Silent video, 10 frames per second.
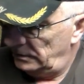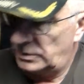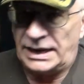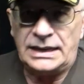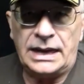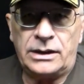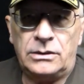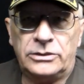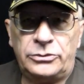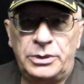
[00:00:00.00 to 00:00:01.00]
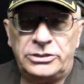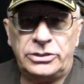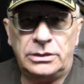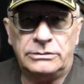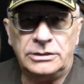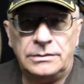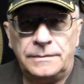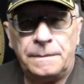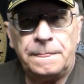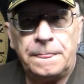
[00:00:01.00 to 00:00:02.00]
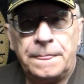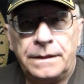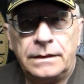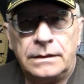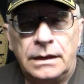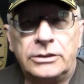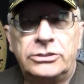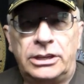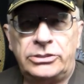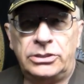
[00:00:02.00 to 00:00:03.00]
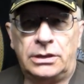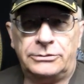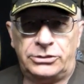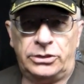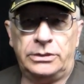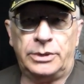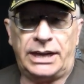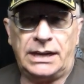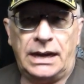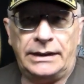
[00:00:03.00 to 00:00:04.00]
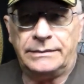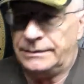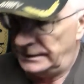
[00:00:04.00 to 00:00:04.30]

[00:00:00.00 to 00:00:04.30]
When I got it all switched over, I'll shut you off, show you what I got,